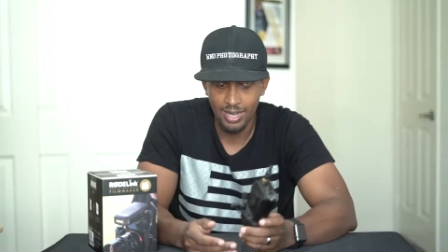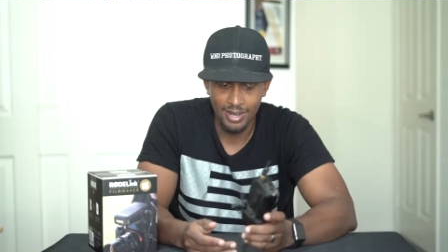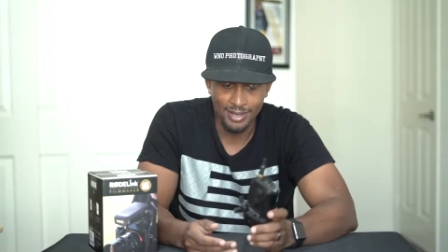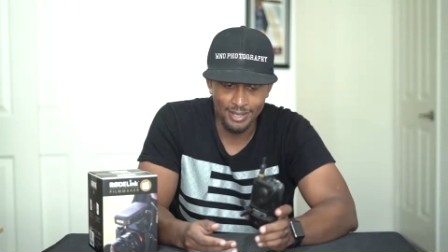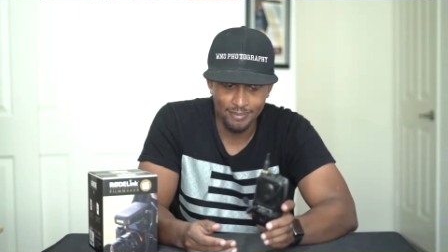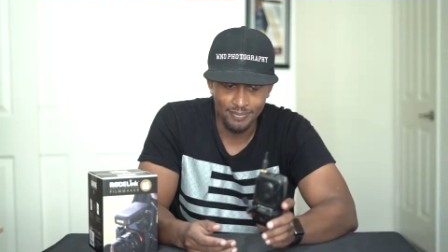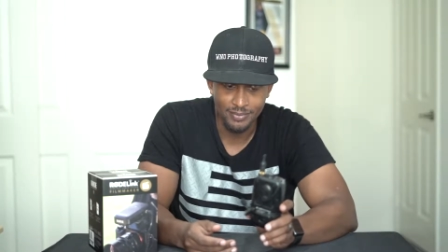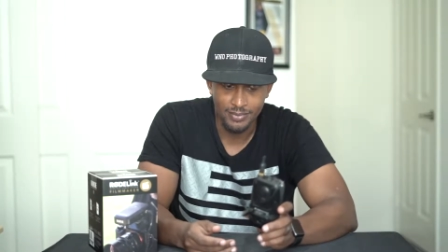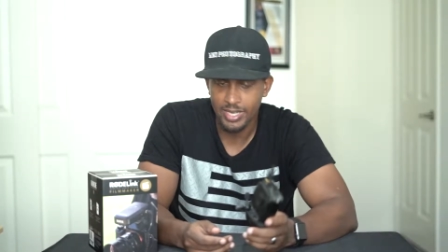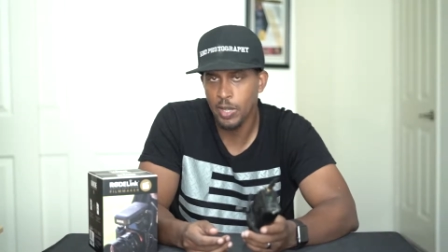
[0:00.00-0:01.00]
um,
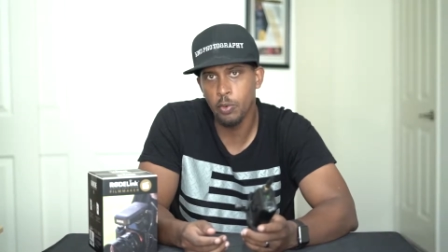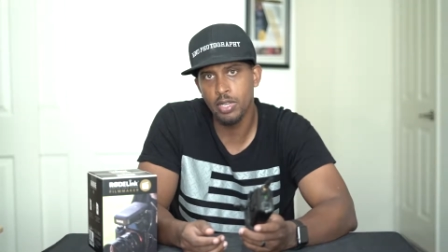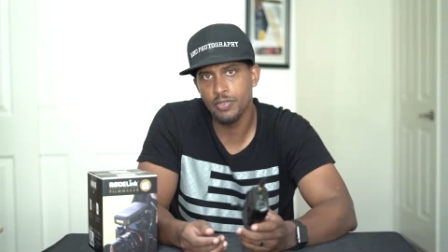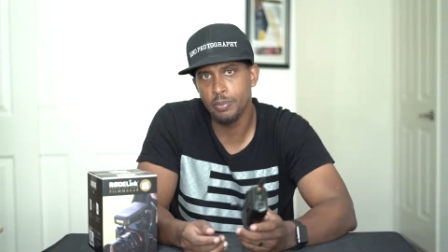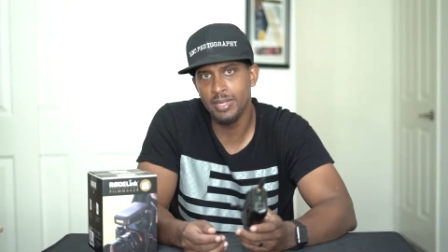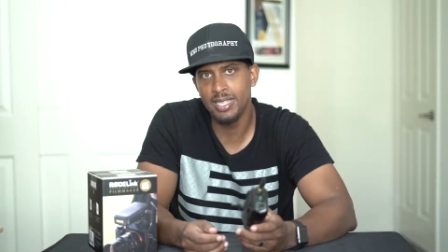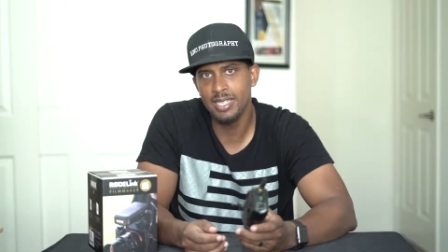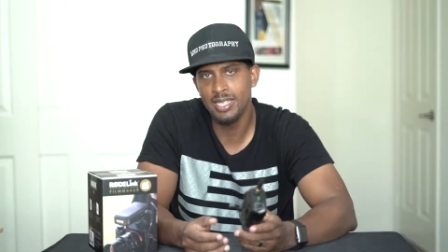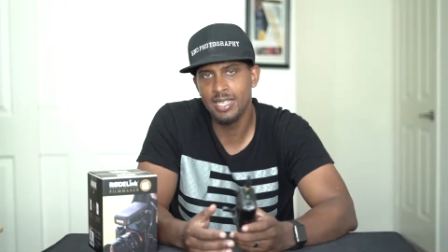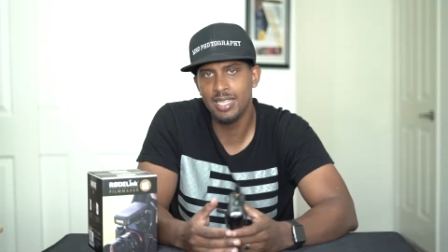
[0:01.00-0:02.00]
it works for me
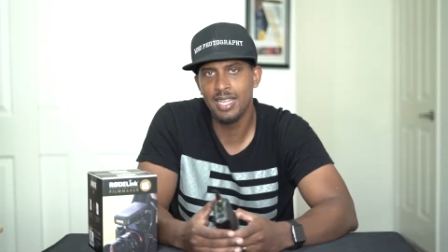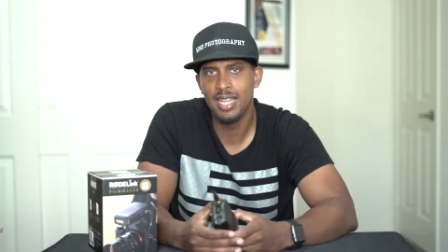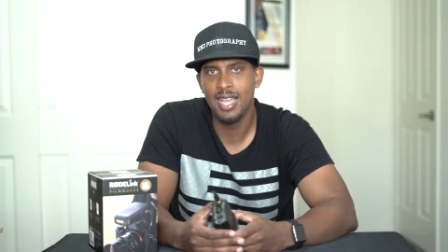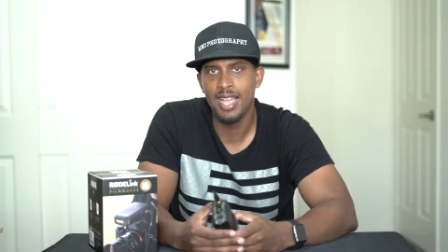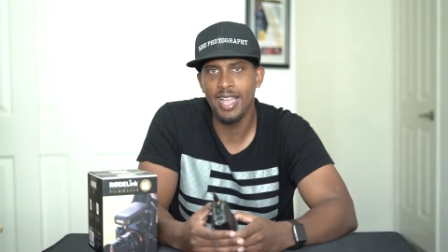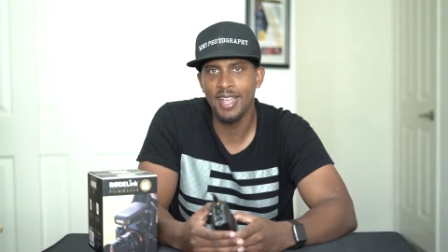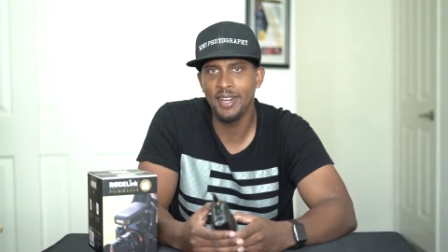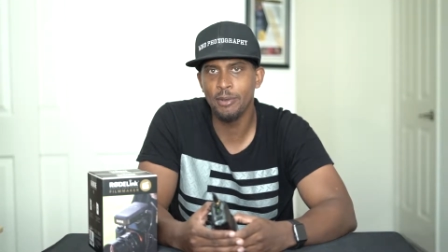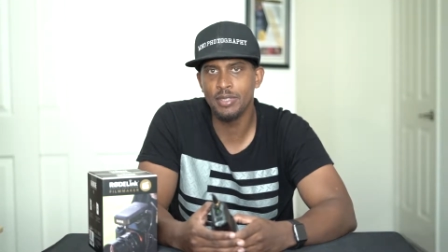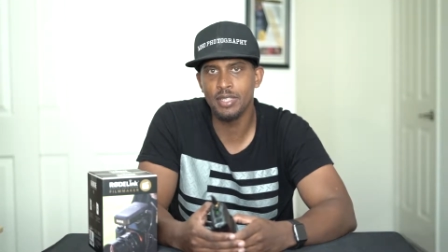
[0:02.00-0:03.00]
and
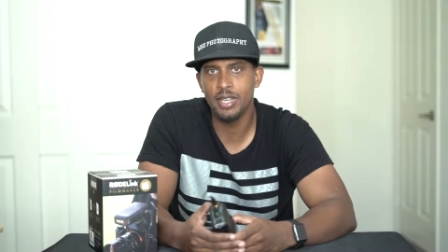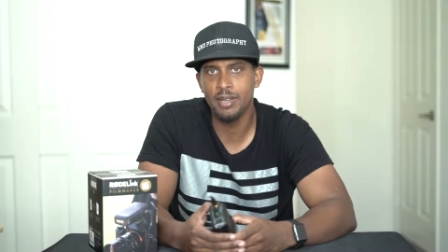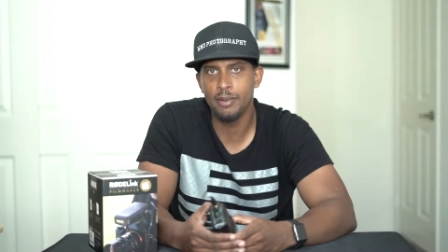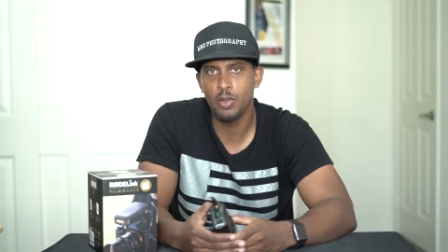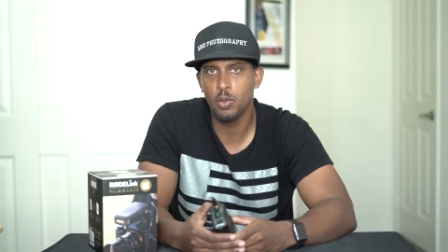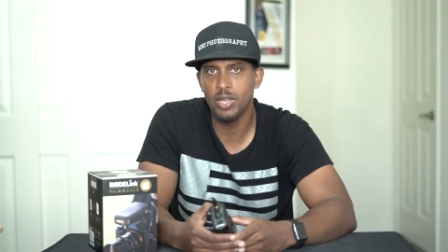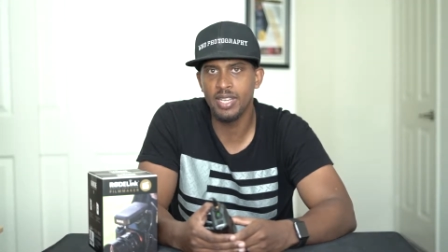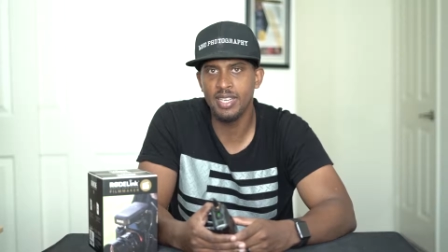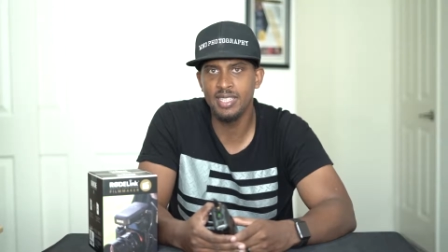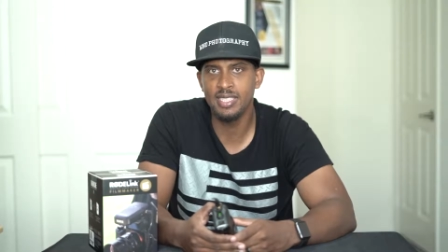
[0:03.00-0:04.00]
it was uh, quick
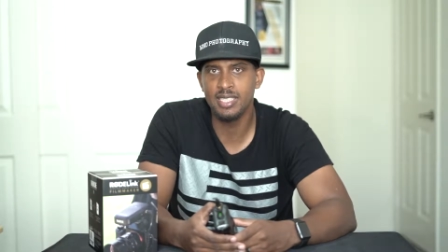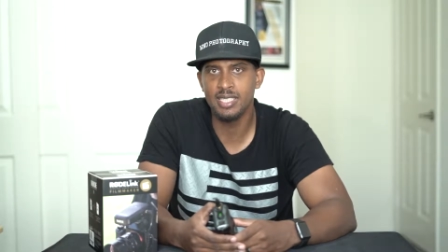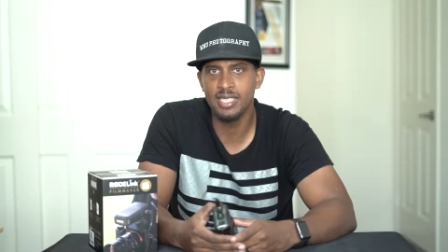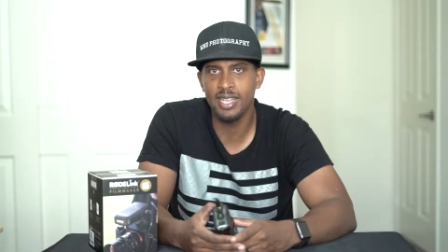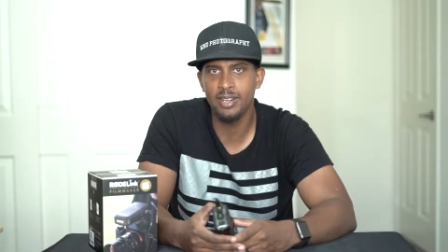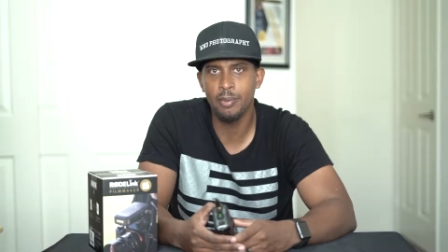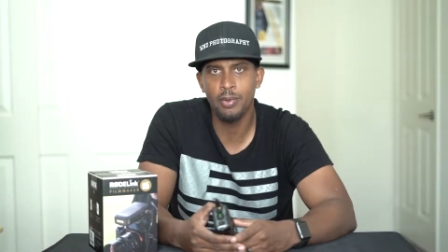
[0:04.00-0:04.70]
and easy to set up.